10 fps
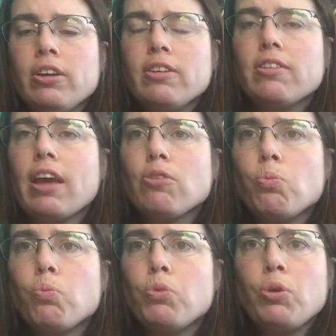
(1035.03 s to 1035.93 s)
size
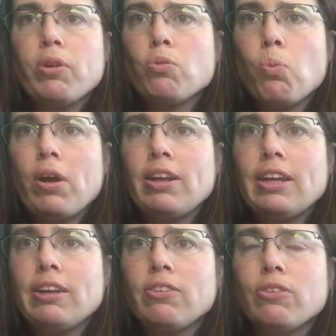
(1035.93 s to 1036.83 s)
US 1
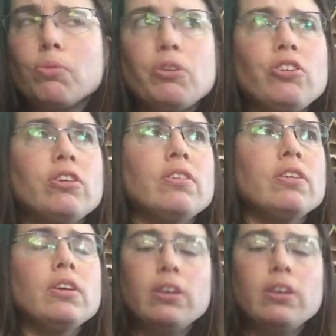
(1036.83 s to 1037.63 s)
needles, which is,